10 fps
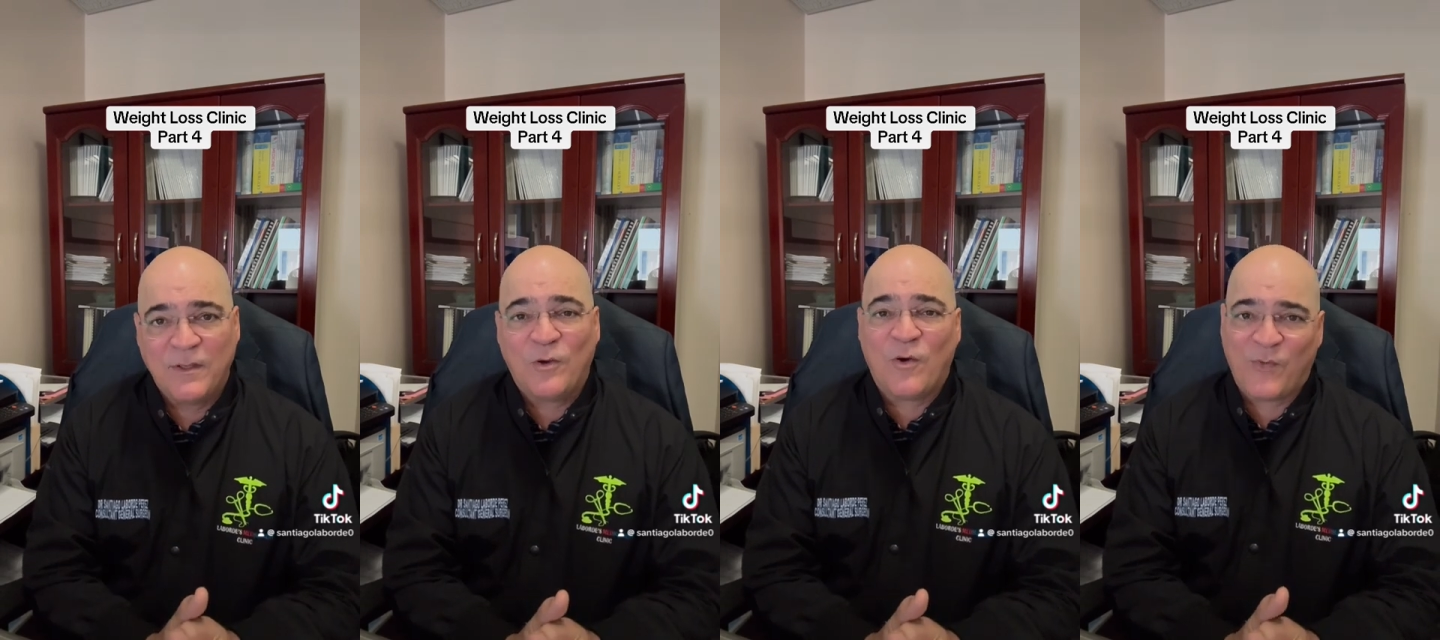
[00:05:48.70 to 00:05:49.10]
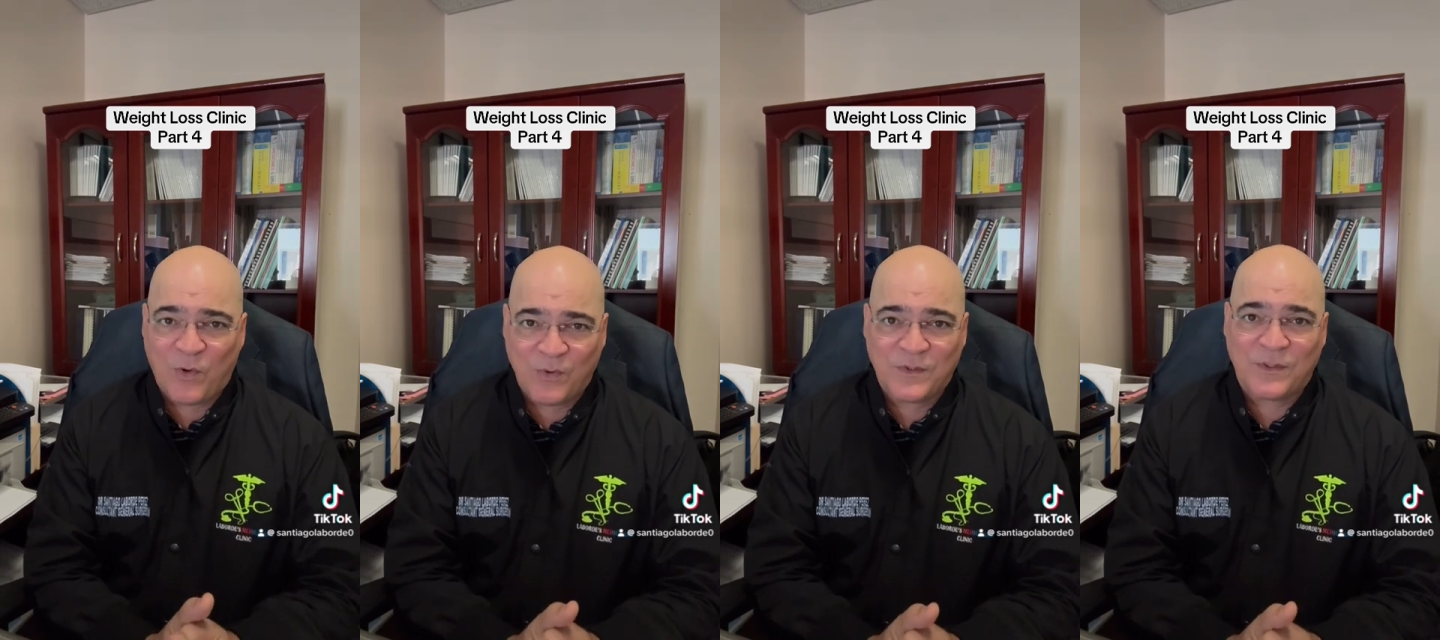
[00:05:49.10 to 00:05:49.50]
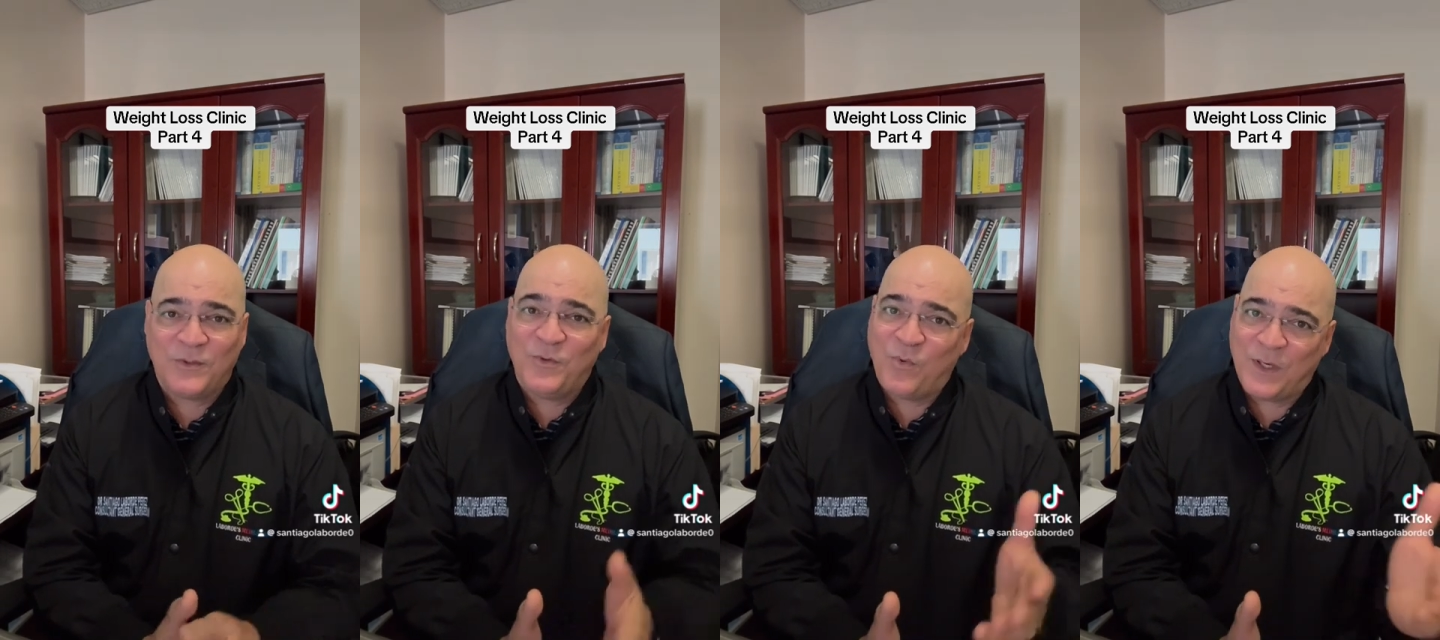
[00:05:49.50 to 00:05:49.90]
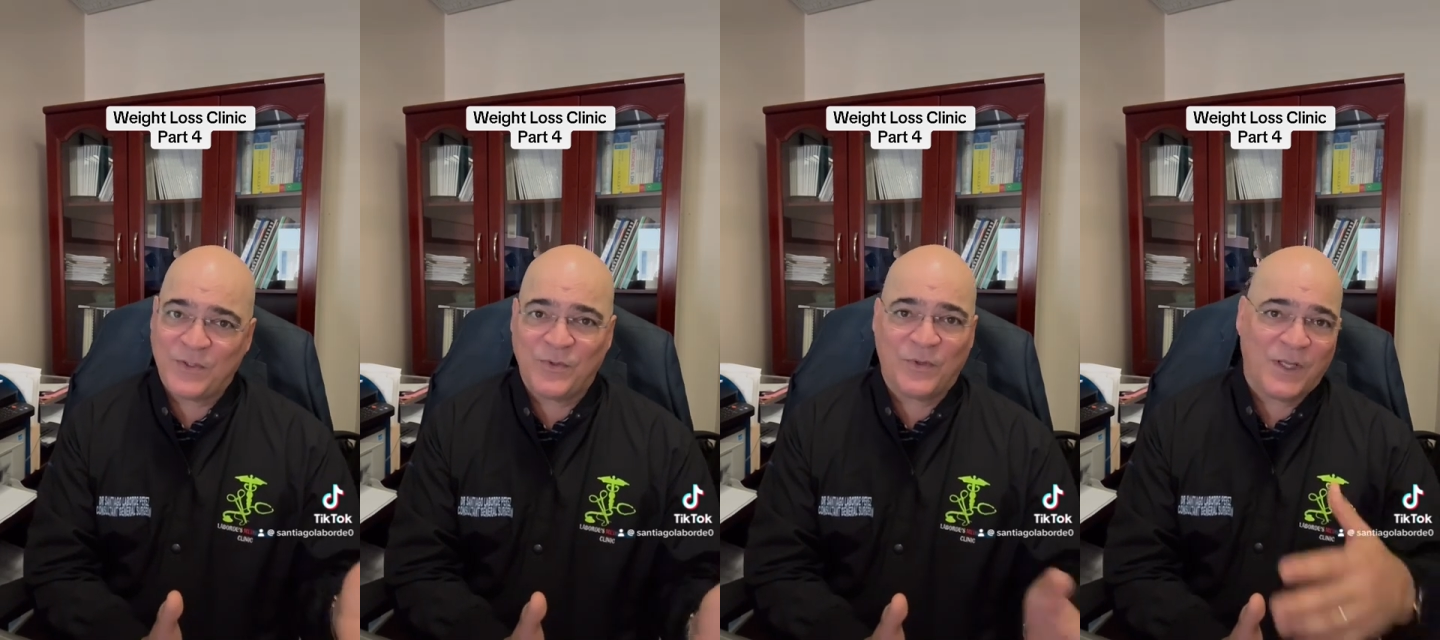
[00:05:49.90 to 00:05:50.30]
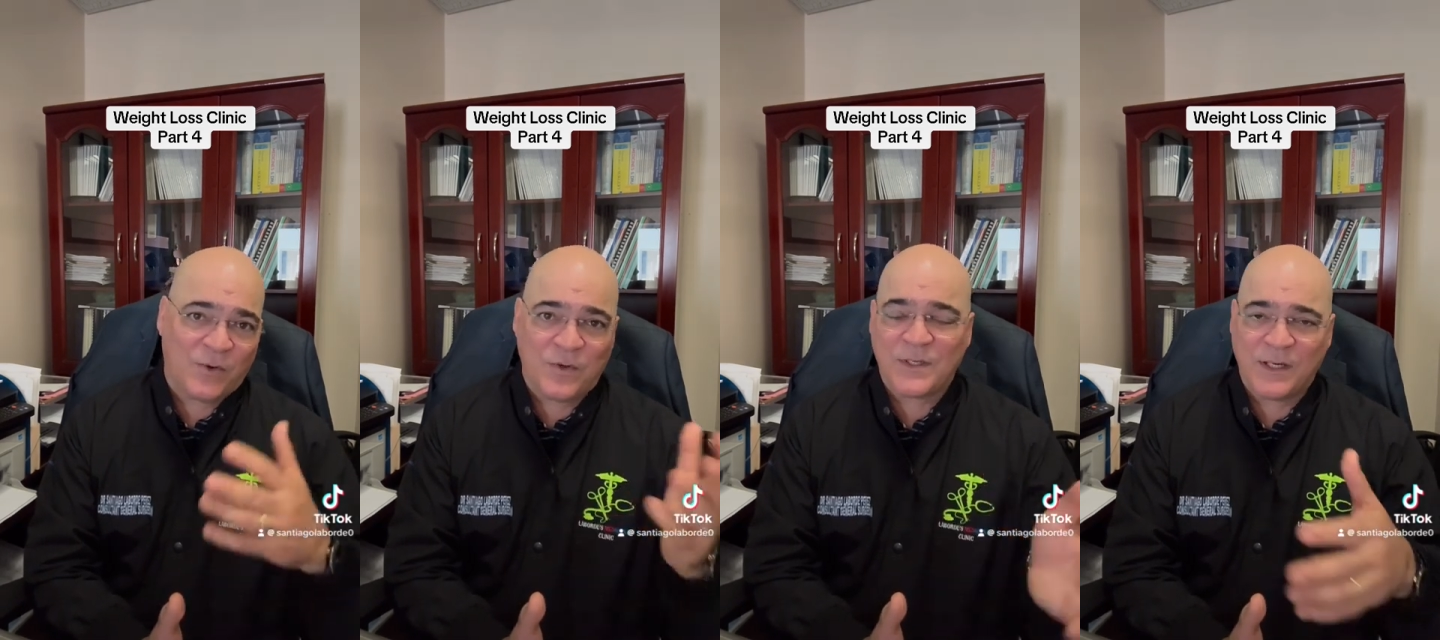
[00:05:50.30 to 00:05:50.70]
Of course, if you want to know the
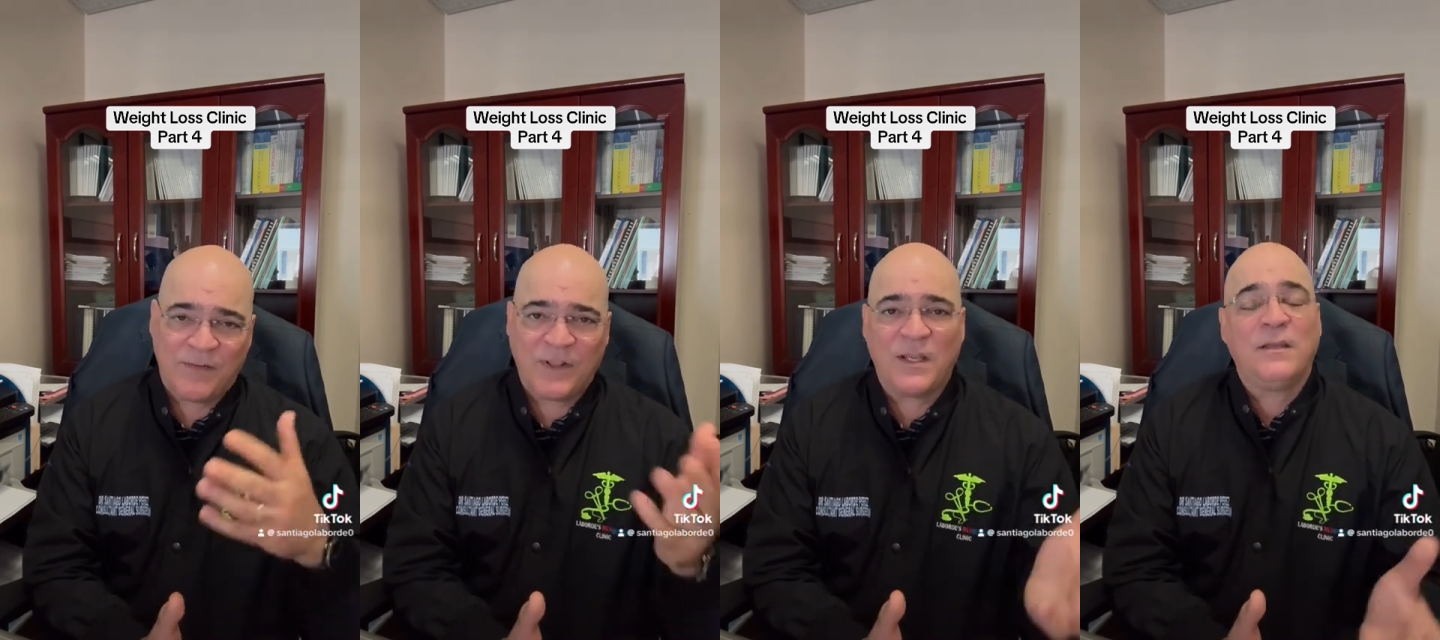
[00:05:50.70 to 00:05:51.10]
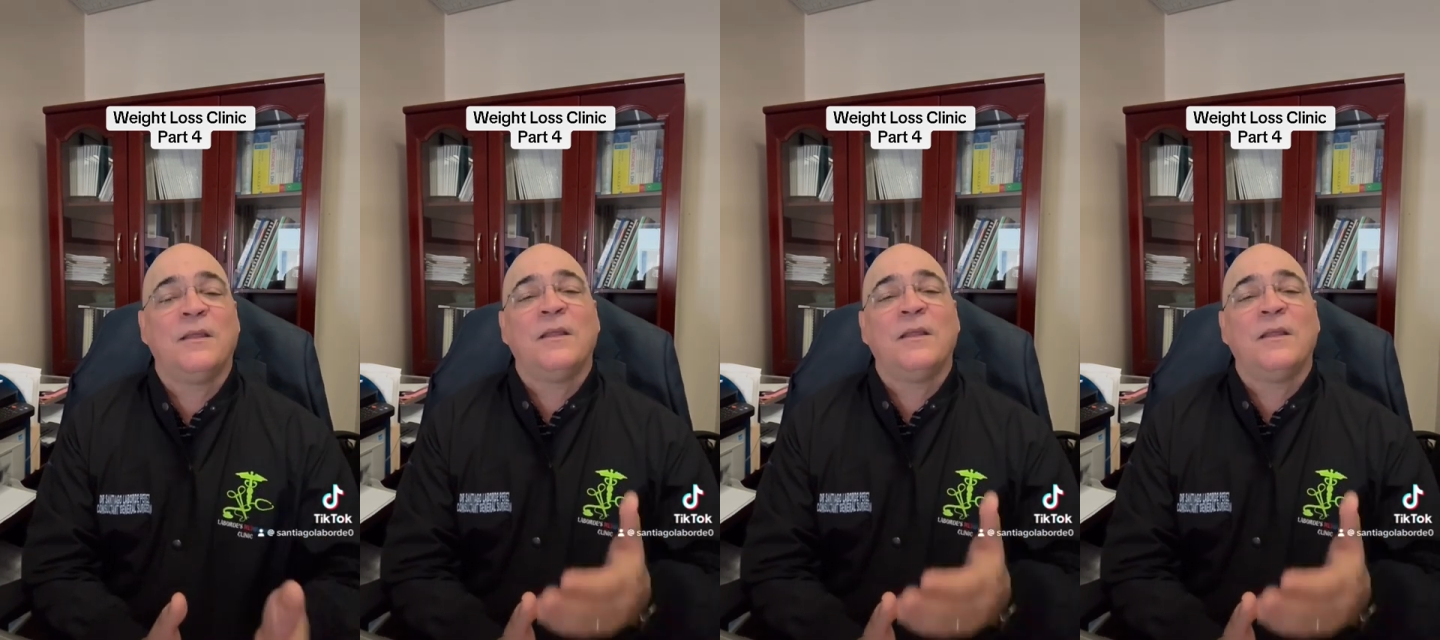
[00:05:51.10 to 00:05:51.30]
cost and everything,